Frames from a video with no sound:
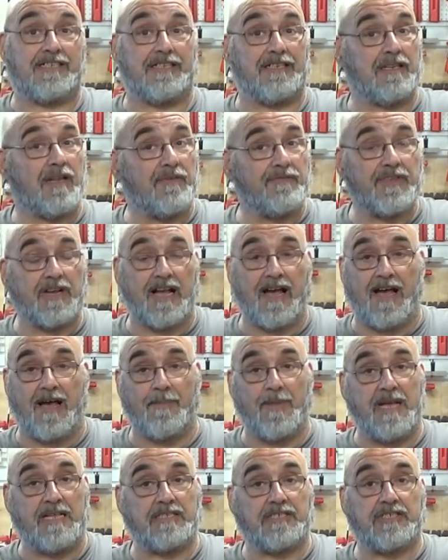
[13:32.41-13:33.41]
I love the
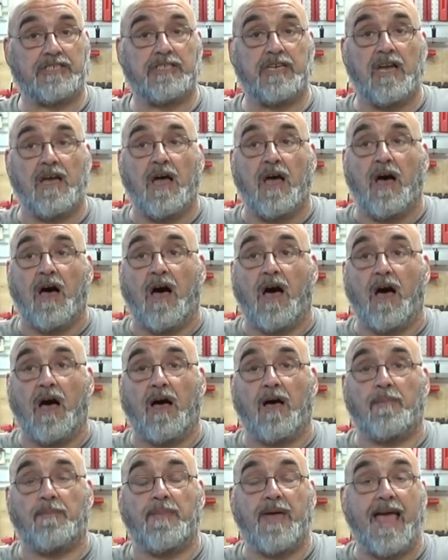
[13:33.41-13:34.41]
comments
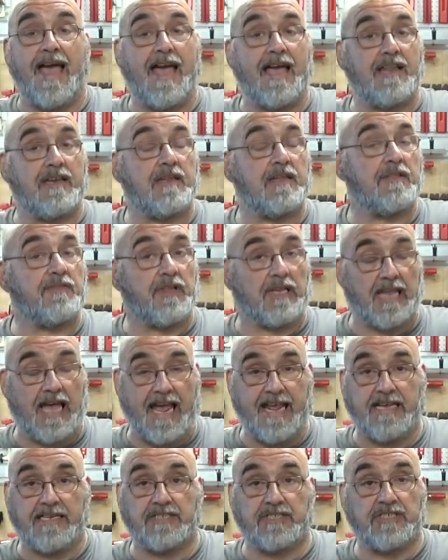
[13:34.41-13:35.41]
um, and the
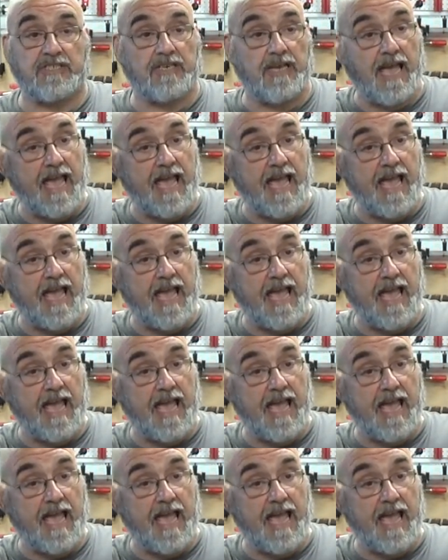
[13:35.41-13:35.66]
likes.